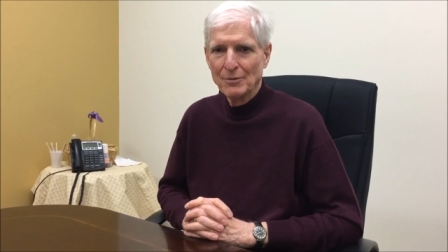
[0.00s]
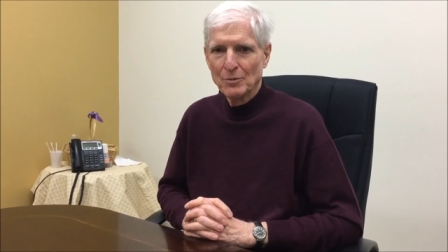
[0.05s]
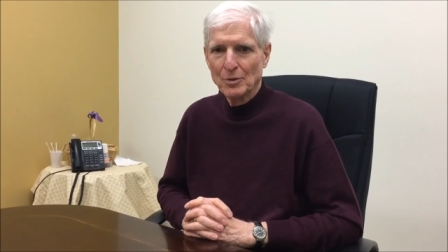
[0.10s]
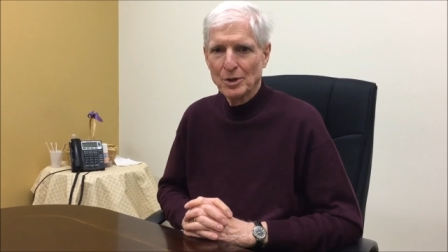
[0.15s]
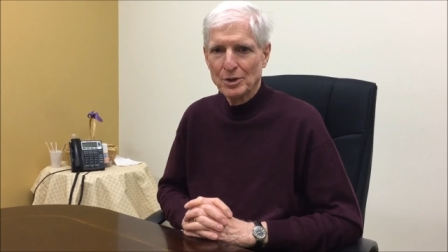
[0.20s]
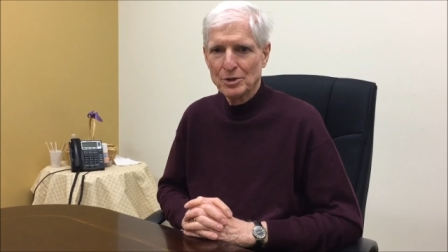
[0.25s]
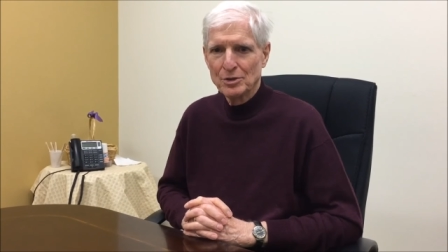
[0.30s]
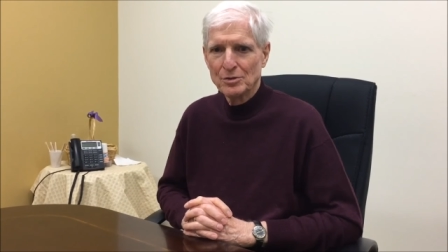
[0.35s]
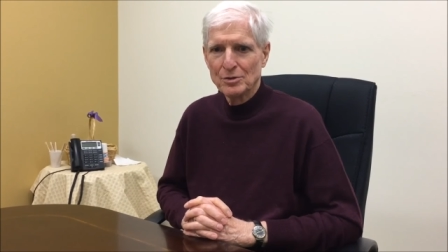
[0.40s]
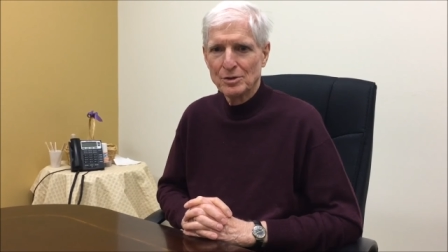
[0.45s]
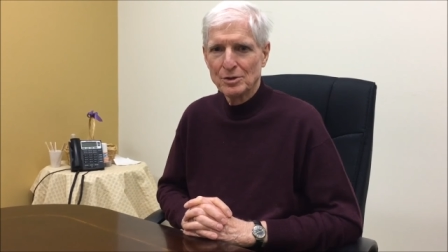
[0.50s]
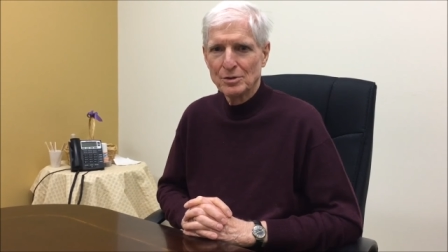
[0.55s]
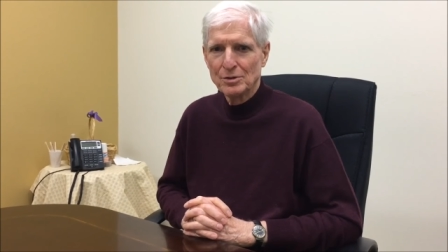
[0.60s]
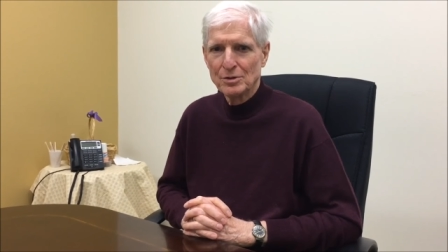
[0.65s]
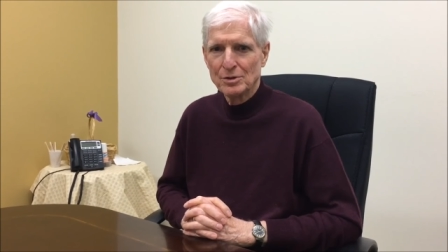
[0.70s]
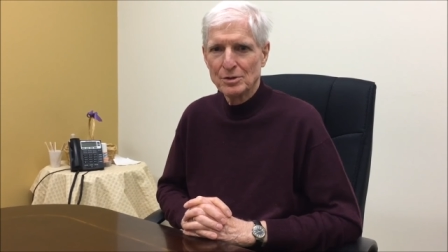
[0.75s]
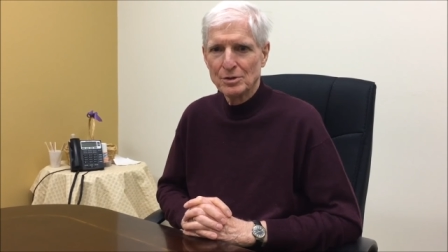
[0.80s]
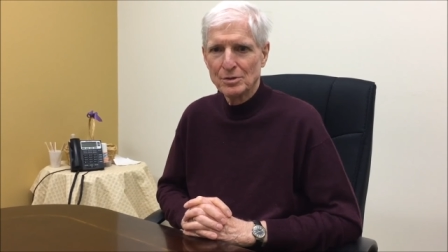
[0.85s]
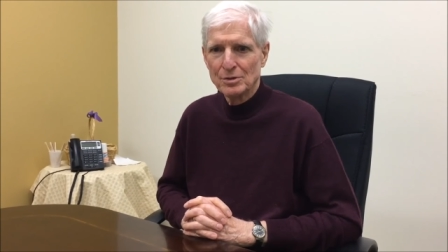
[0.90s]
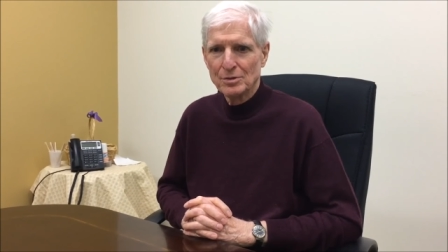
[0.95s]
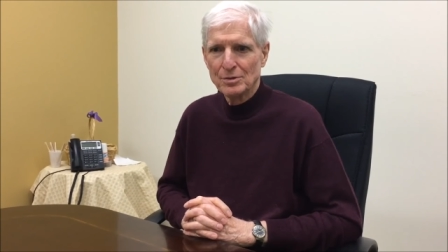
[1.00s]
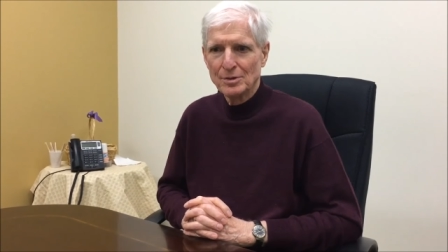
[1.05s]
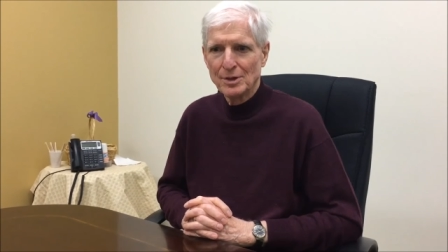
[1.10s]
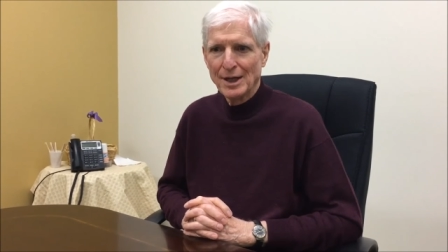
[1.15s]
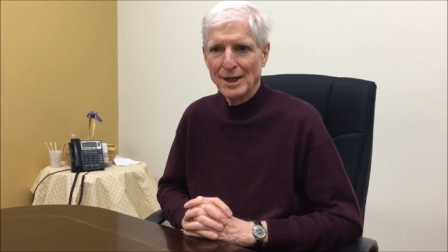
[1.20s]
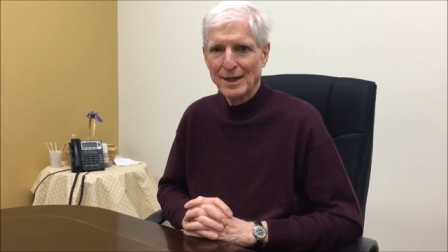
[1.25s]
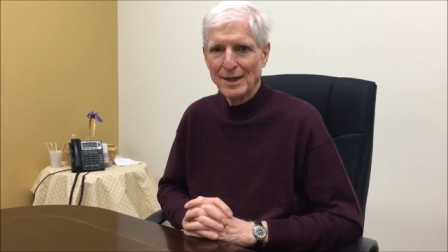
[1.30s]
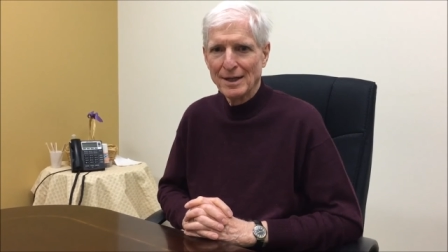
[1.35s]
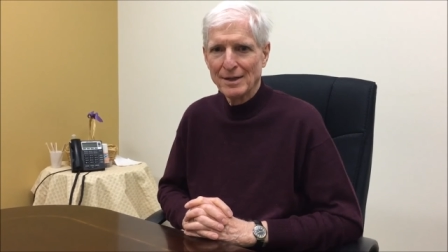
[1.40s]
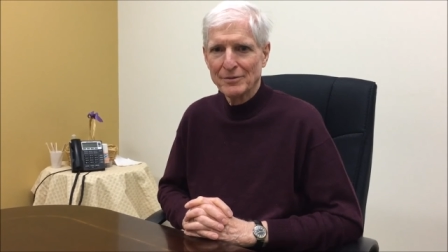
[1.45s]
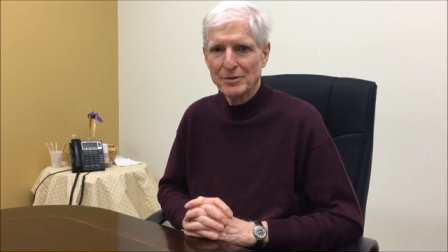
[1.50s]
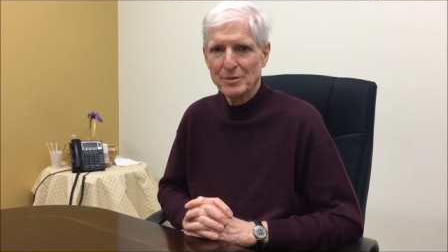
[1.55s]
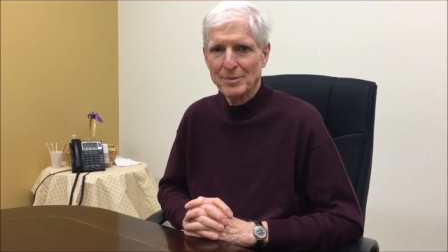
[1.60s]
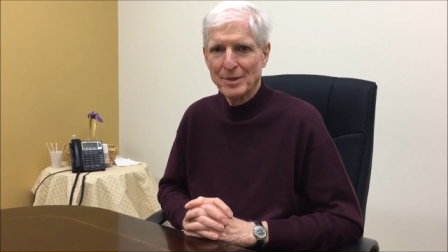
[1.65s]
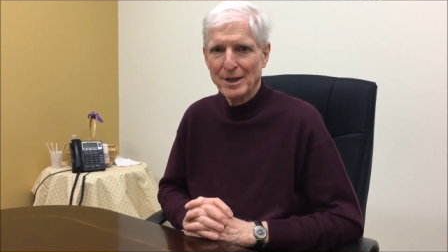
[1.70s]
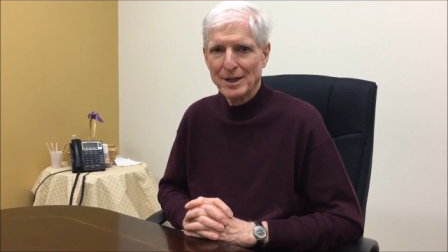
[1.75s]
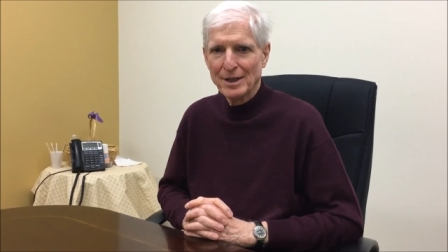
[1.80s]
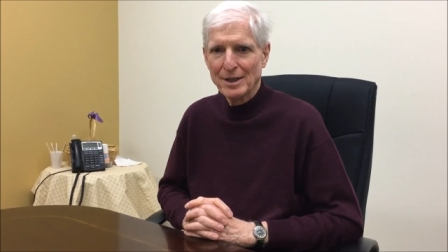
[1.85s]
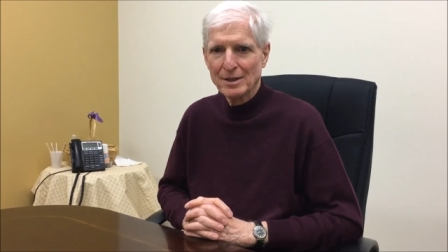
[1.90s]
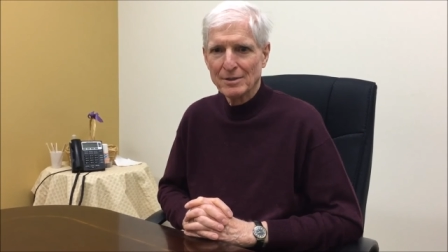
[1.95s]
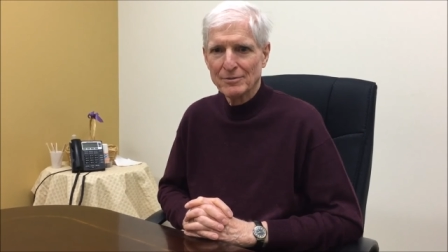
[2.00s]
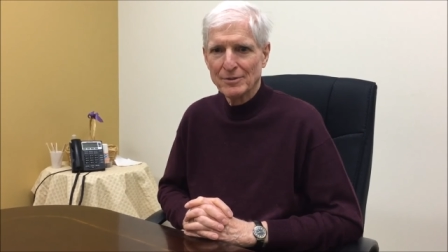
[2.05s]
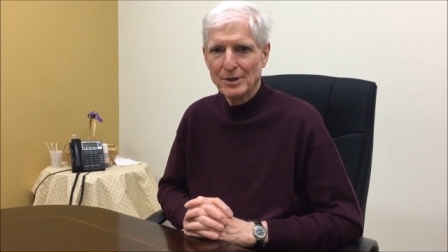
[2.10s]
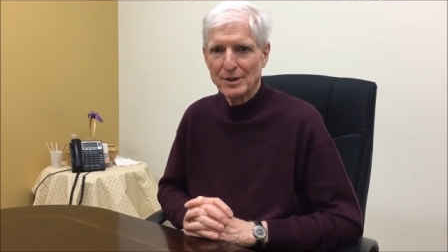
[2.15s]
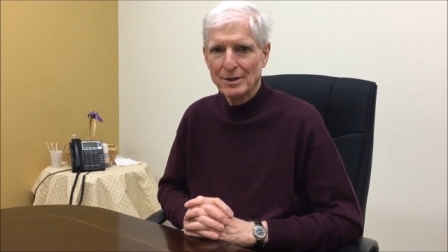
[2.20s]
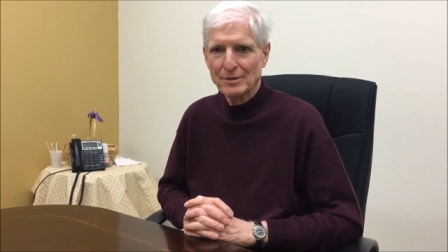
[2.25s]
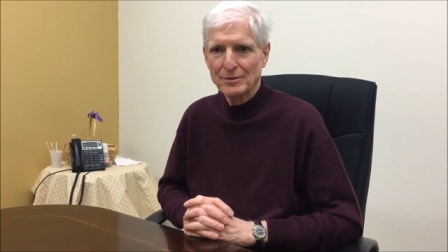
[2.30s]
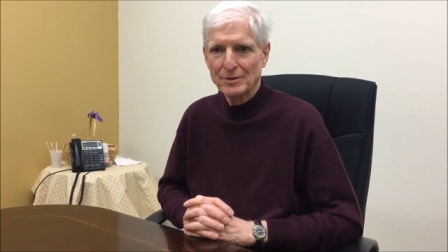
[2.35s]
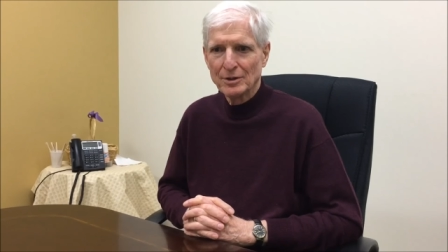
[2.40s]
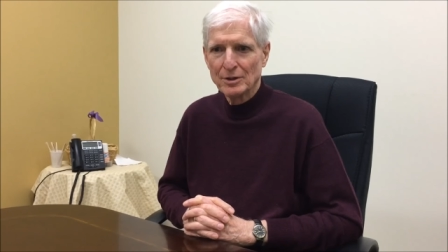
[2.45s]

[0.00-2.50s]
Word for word: what you do to get everybody involved,